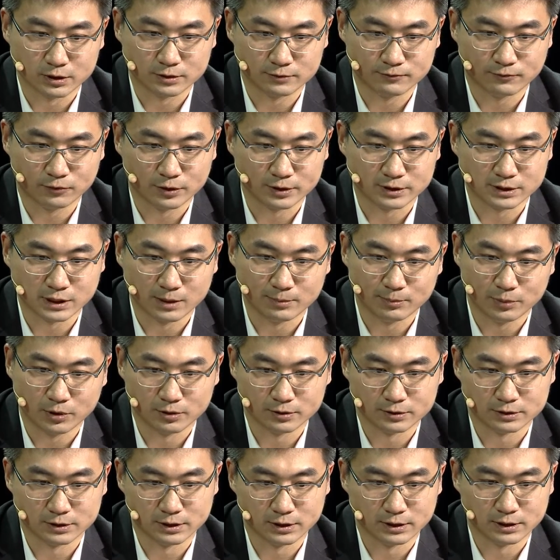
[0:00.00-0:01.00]
for
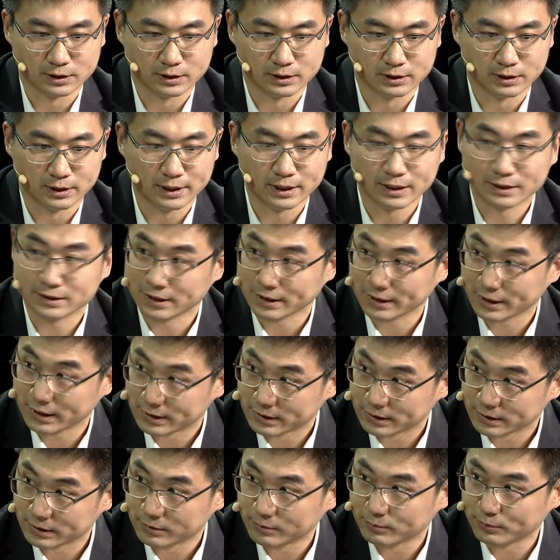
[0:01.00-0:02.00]
example, the air
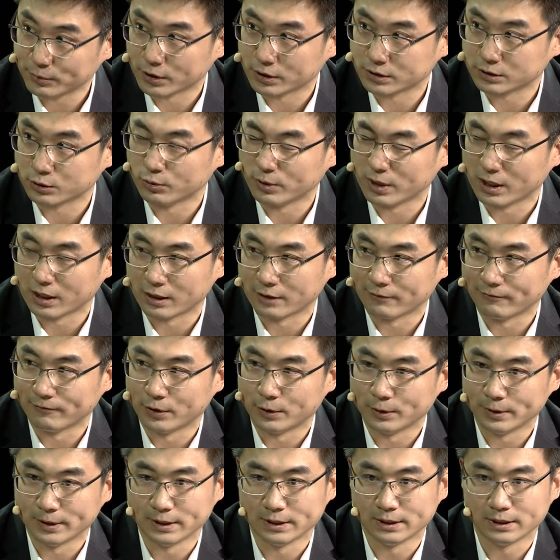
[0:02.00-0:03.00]
ticket, because we are
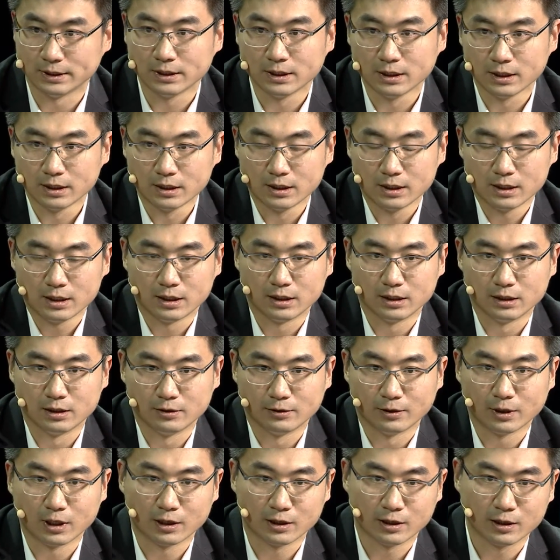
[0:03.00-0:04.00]
we
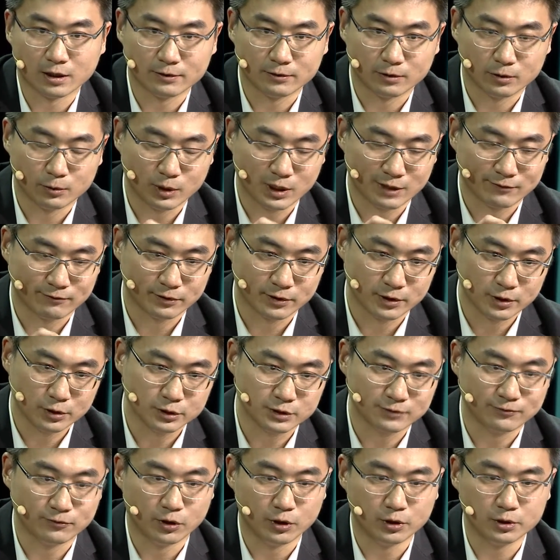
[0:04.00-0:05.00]
have
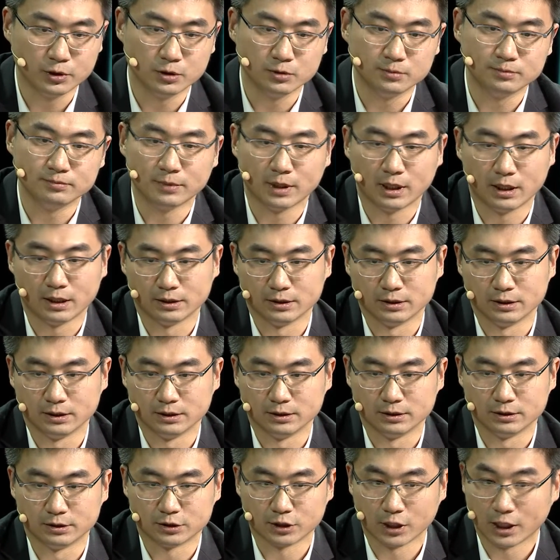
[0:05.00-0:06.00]
huge volume
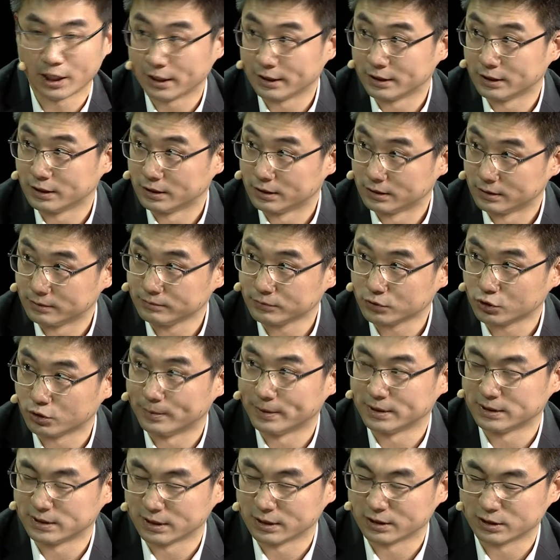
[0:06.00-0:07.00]
in China
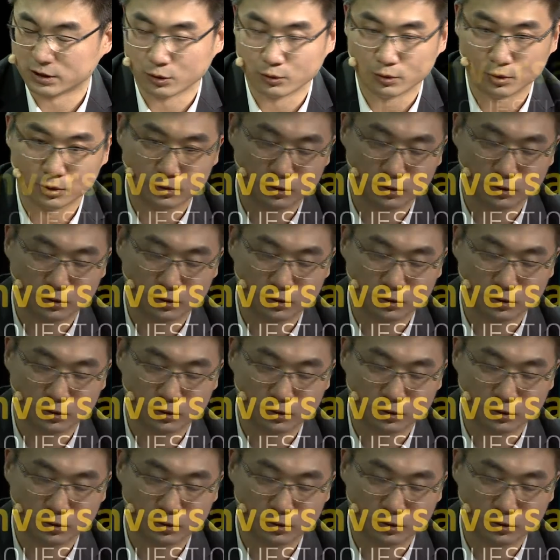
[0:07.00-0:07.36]
domestic, so we